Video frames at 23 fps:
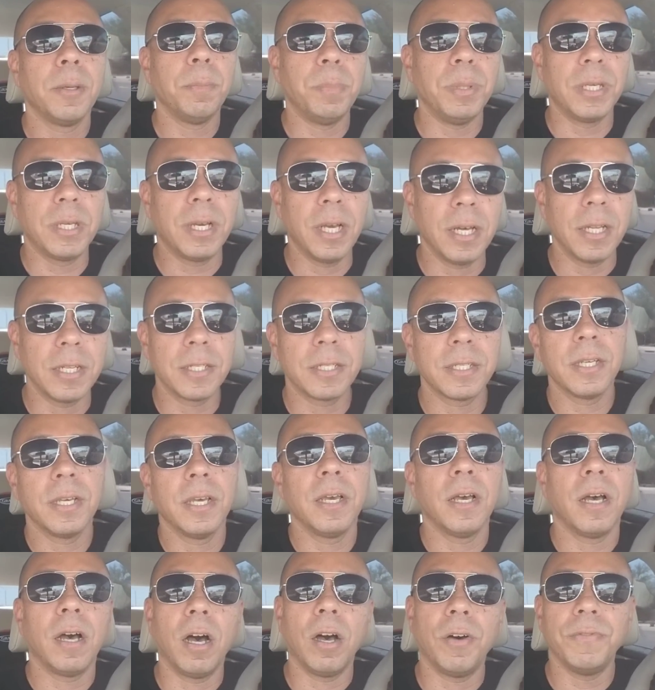because
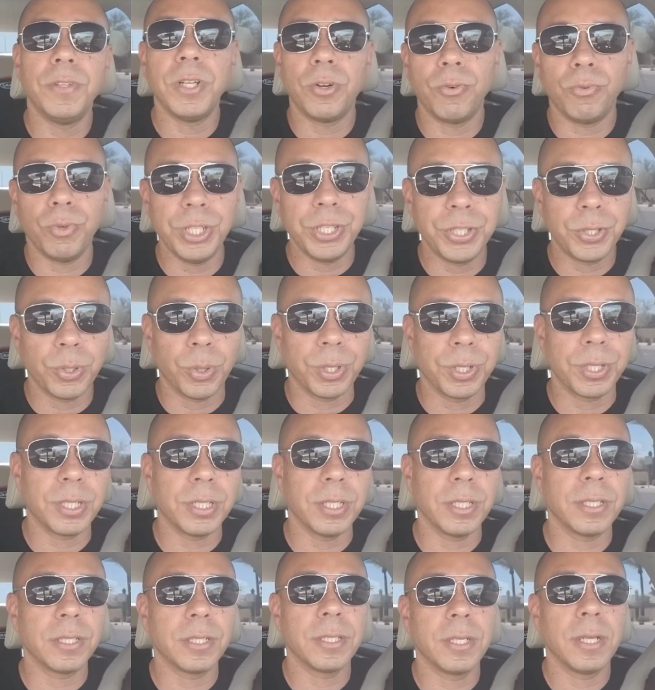of their
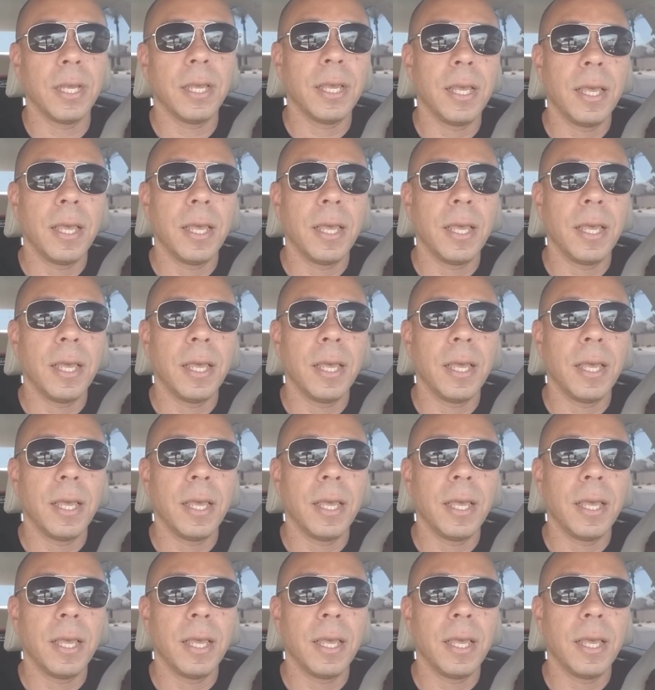resources,